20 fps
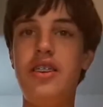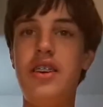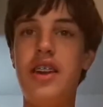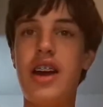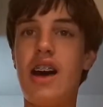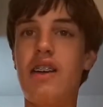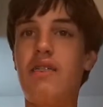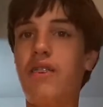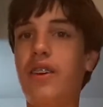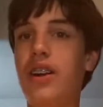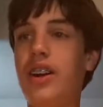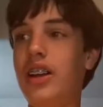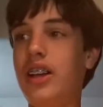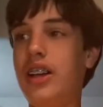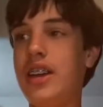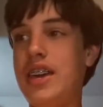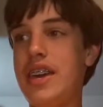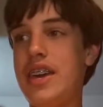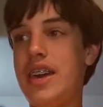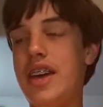not
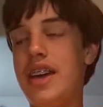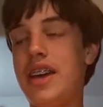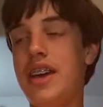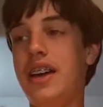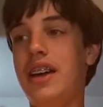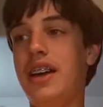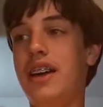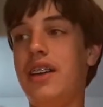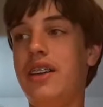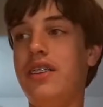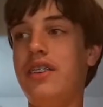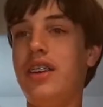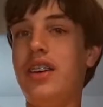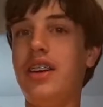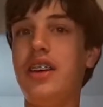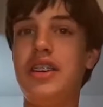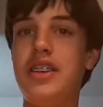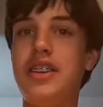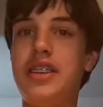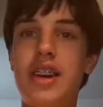really,
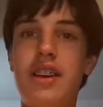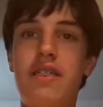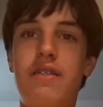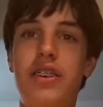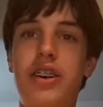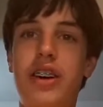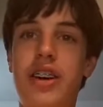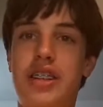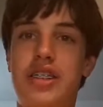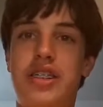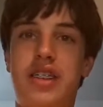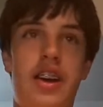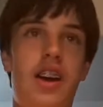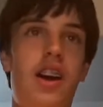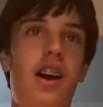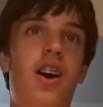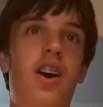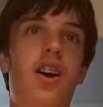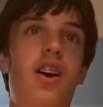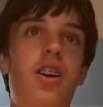you can't really
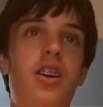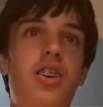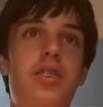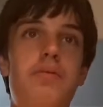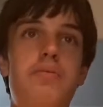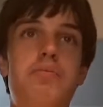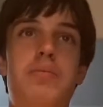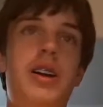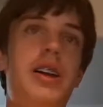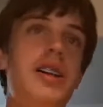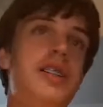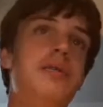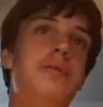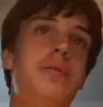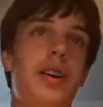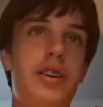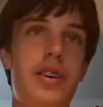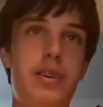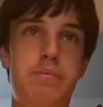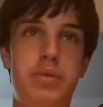tell, but it's a
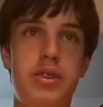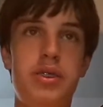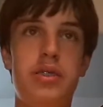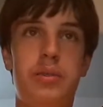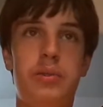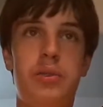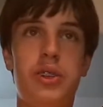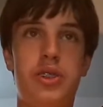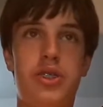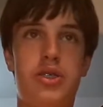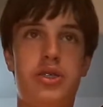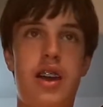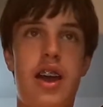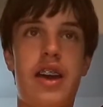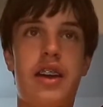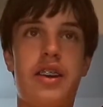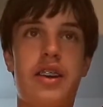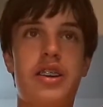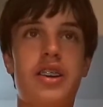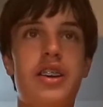very beautiful
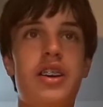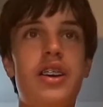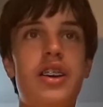track.